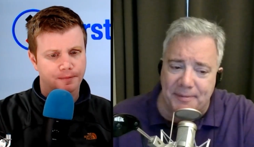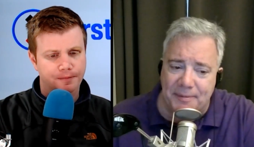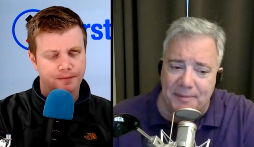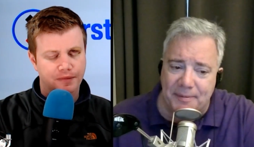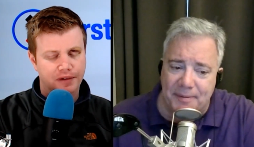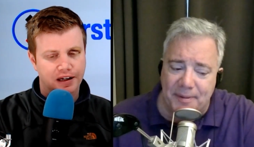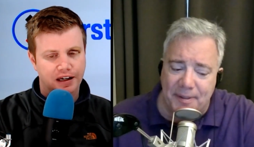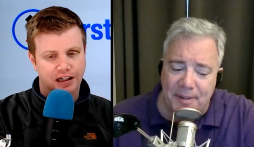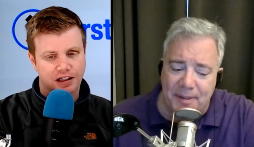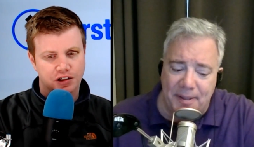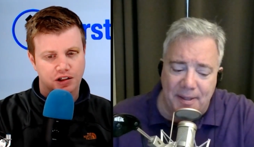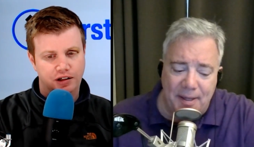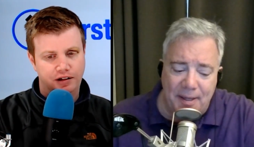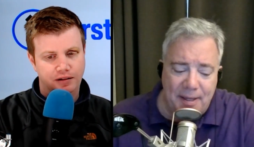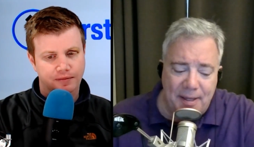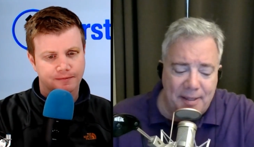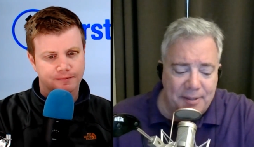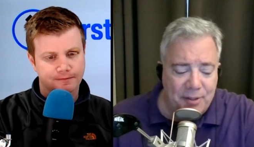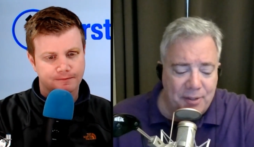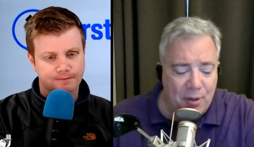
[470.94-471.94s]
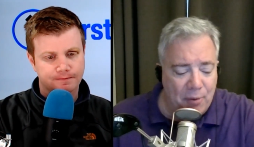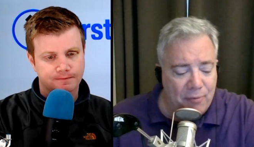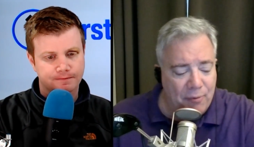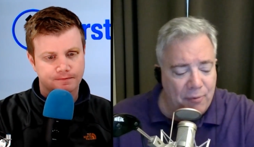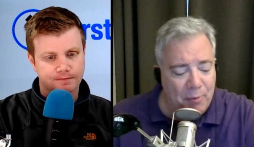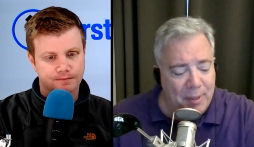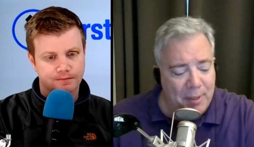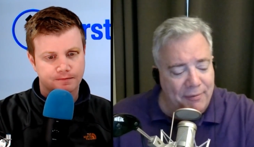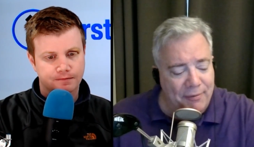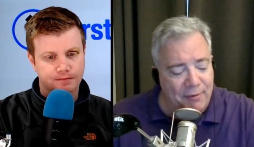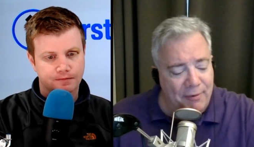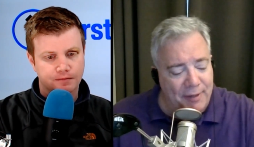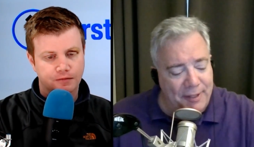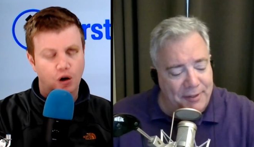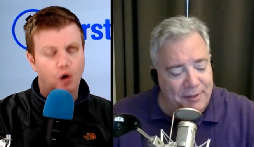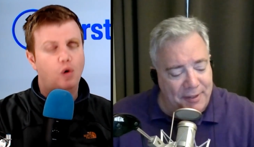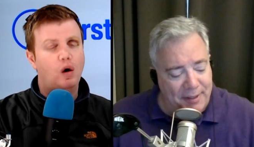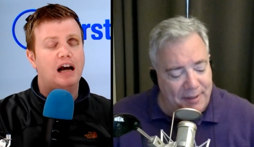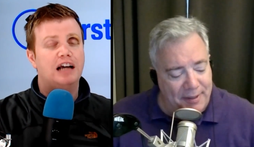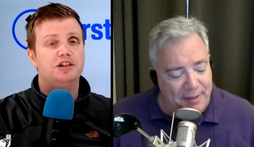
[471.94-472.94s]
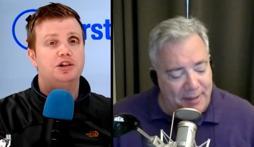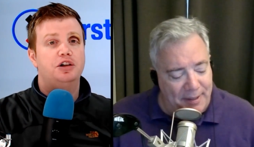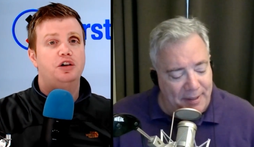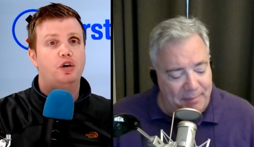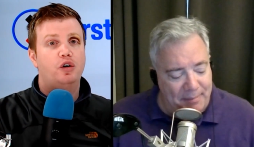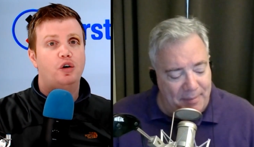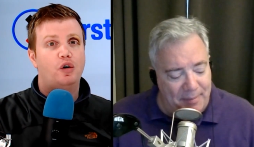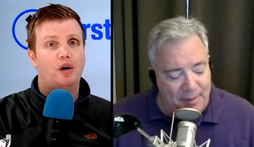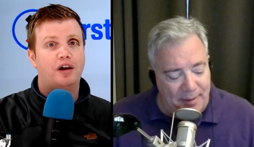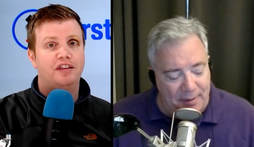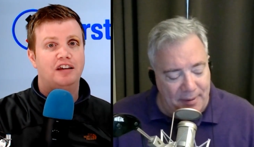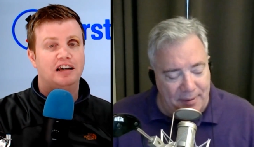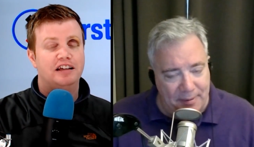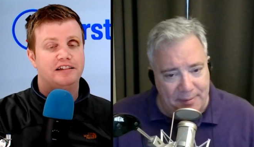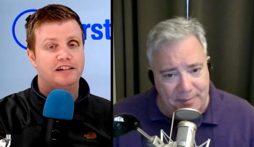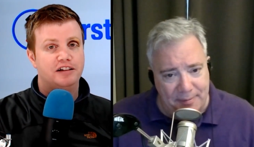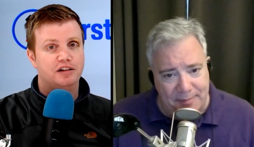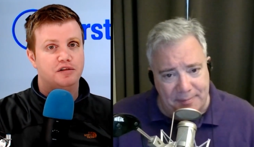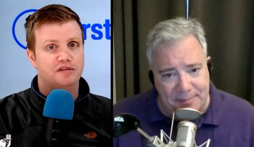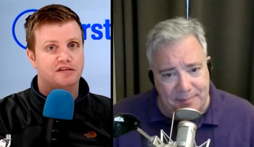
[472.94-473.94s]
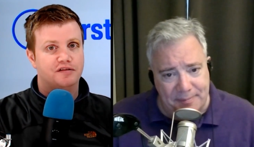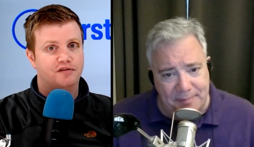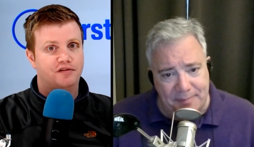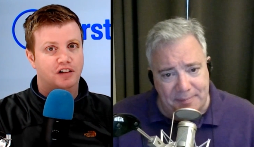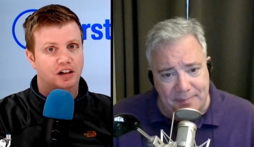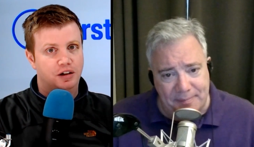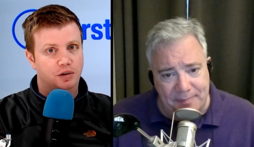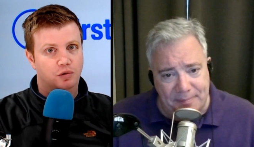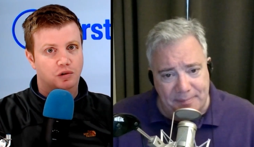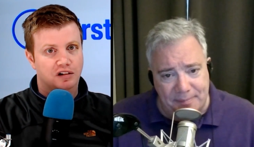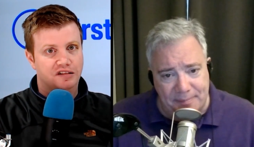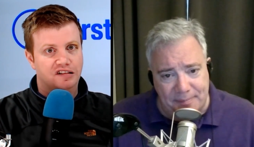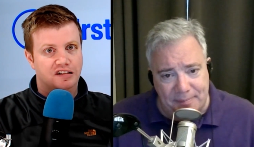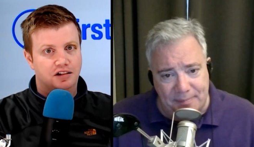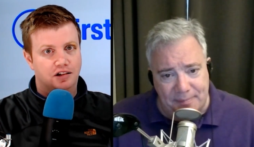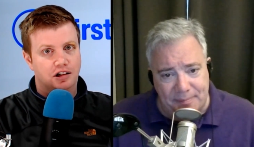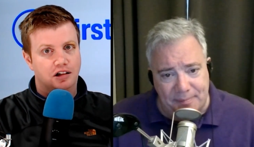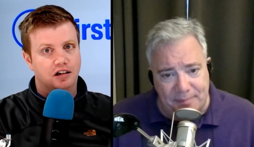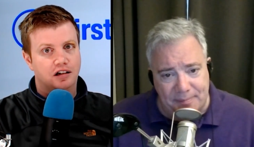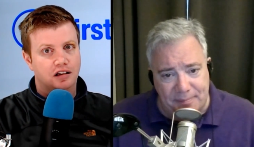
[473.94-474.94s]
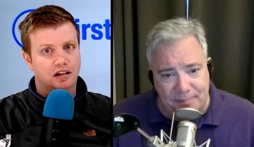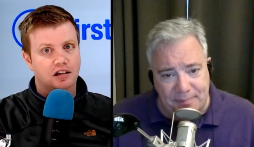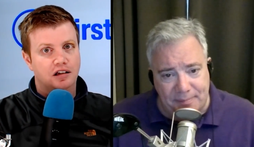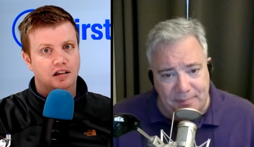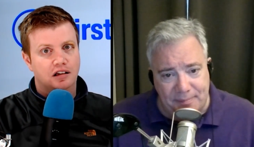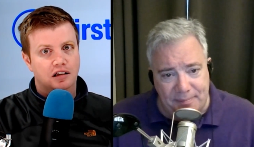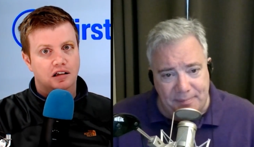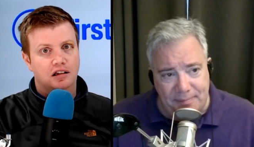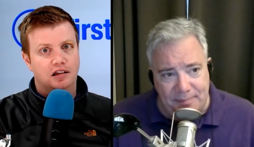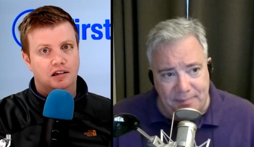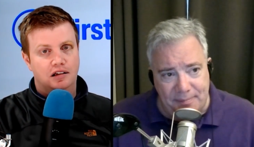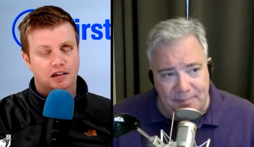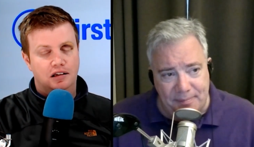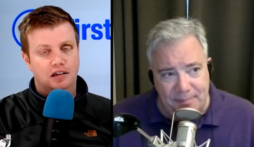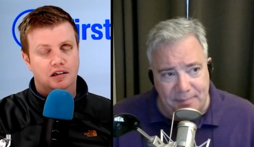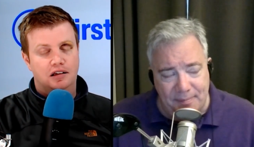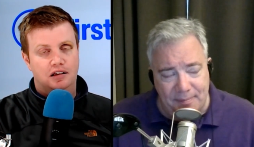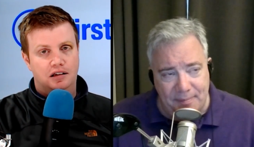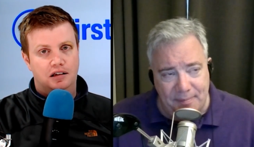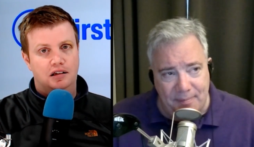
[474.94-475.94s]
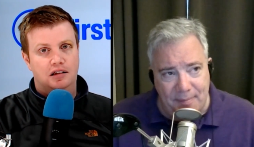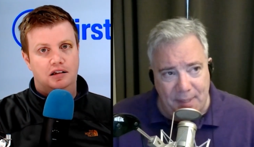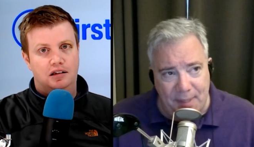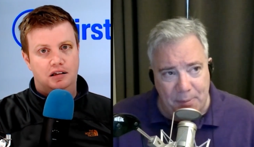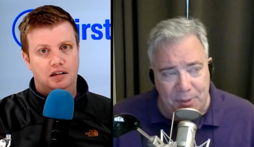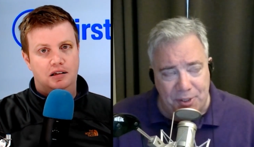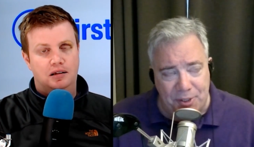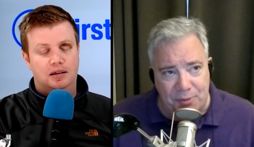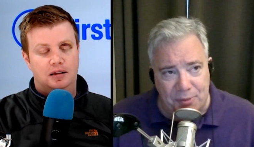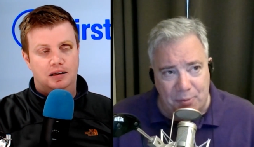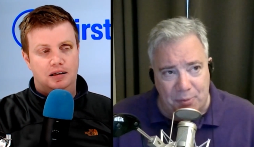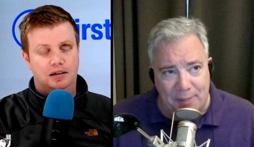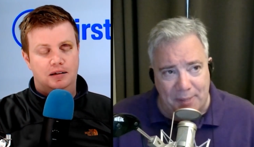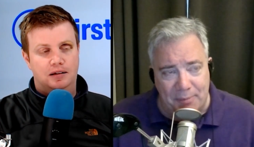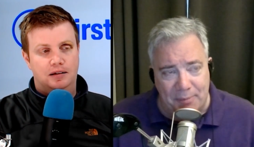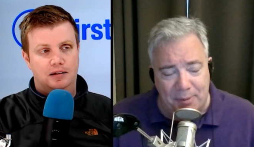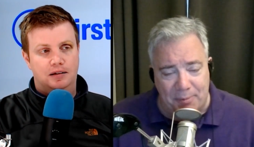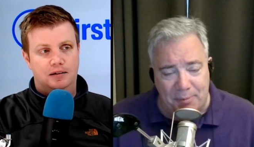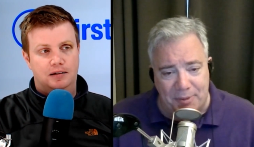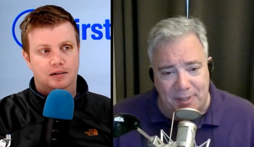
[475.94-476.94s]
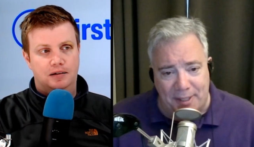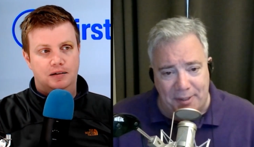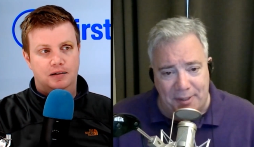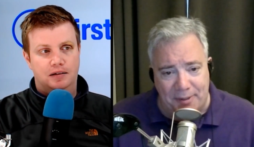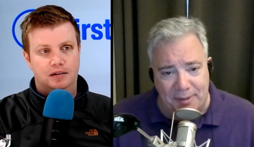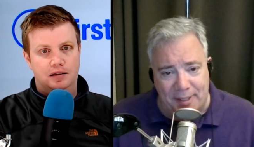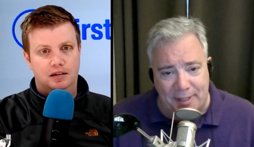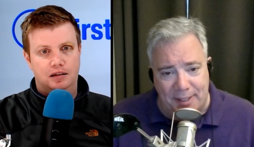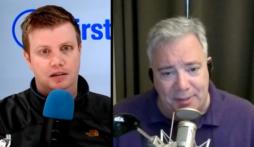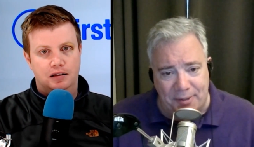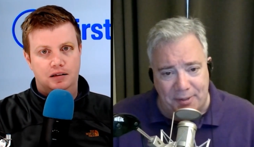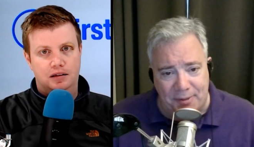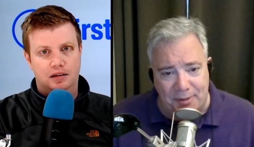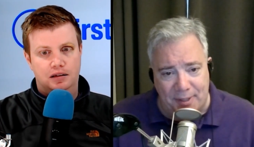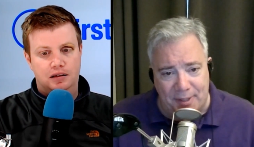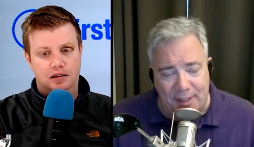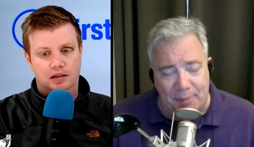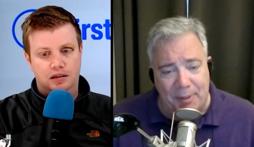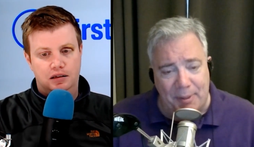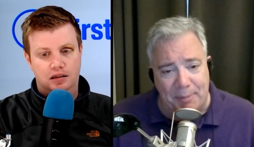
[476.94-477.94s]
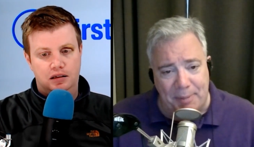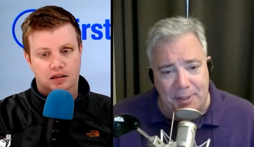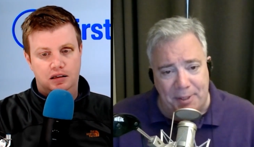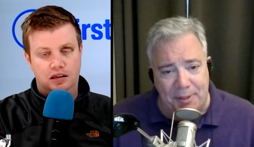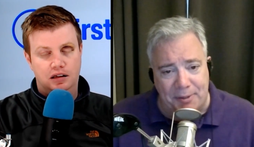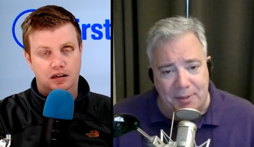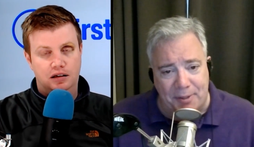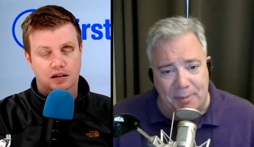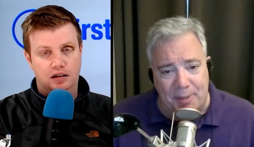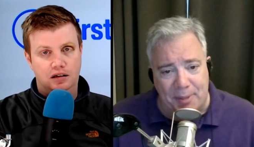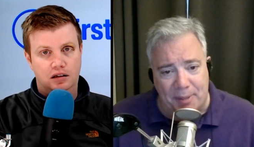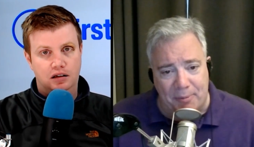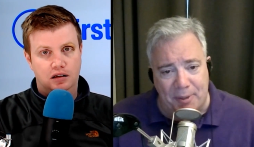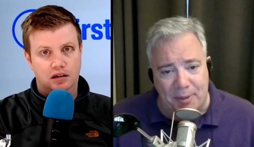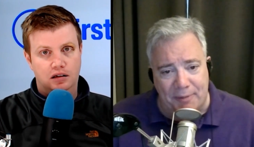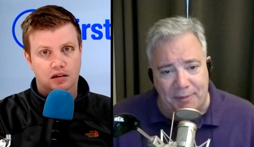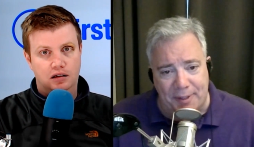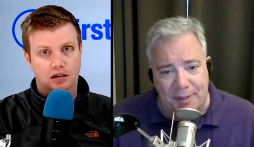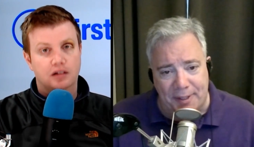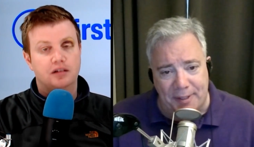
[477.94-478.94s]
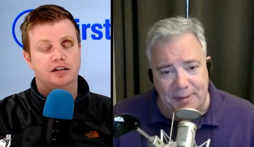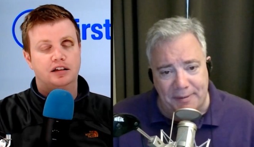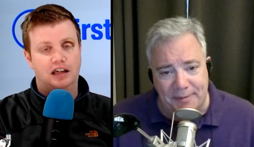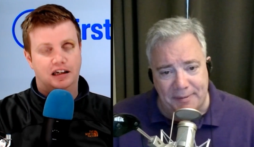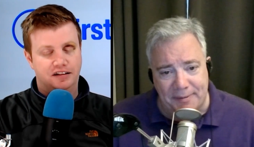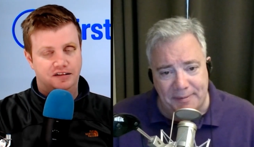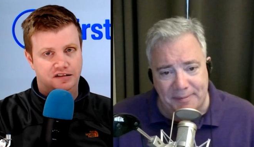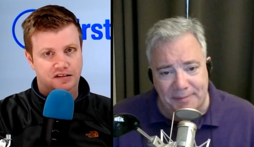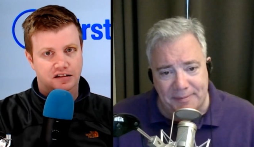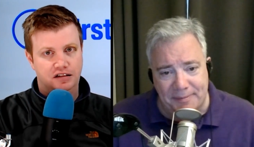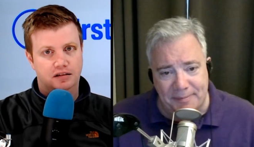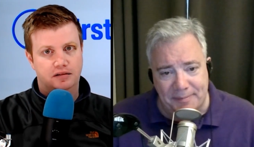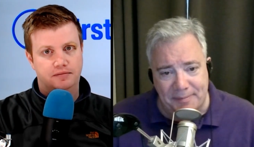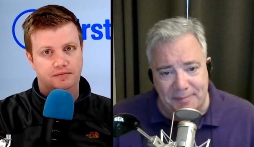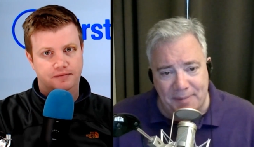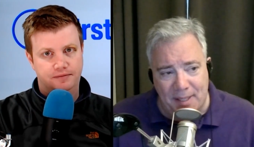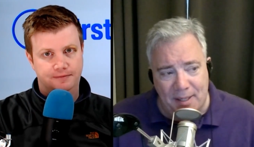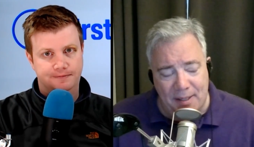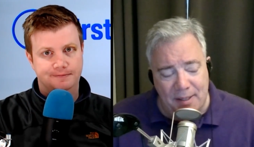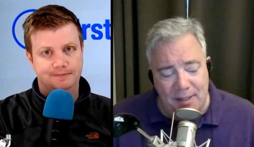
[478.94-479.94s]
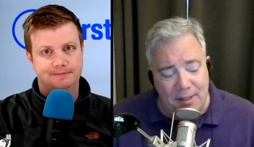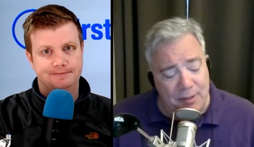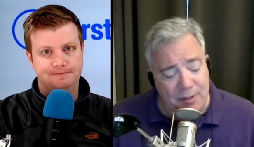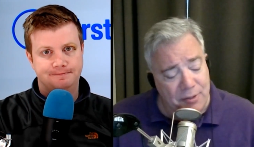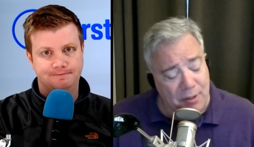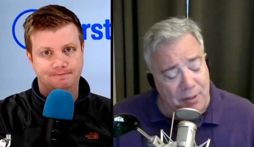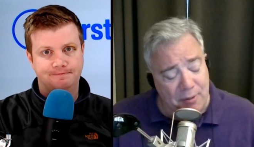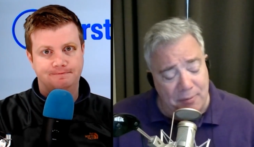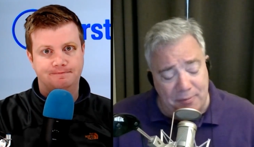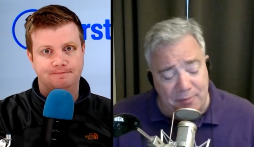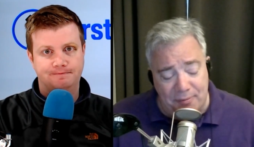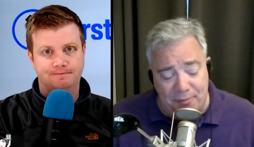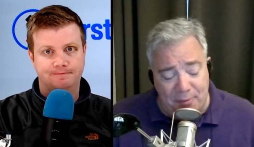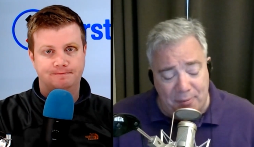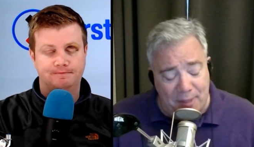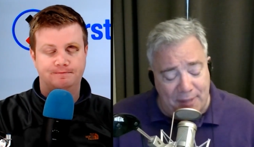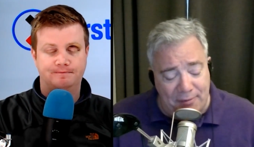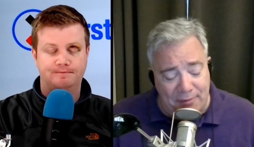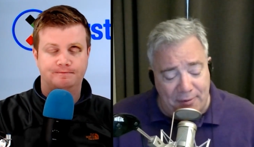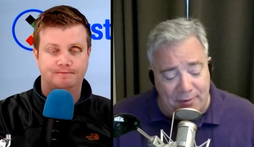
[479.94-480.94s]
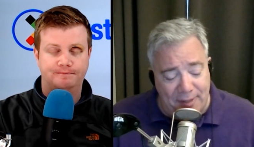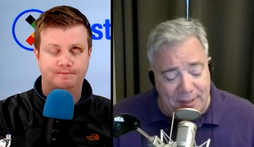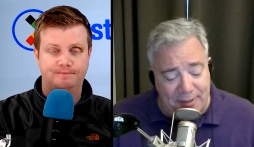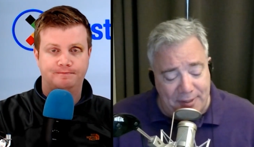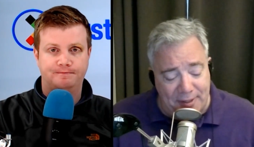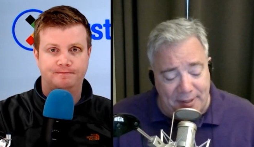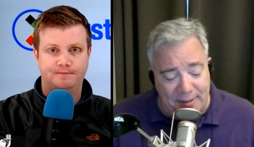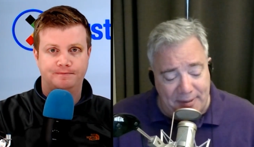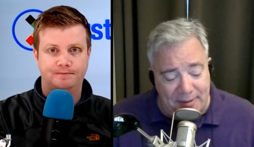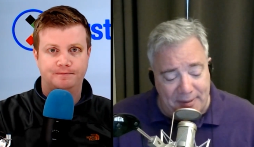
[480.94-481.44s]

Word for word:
Speaker 1: that? actually. So for whatever reason. Oh, actually, no, no, no. I think it did use Infinity Ward's engine. Which is what? What was that last used on? That would have been used on Modern Warfare then. Yes. So for whatever reason,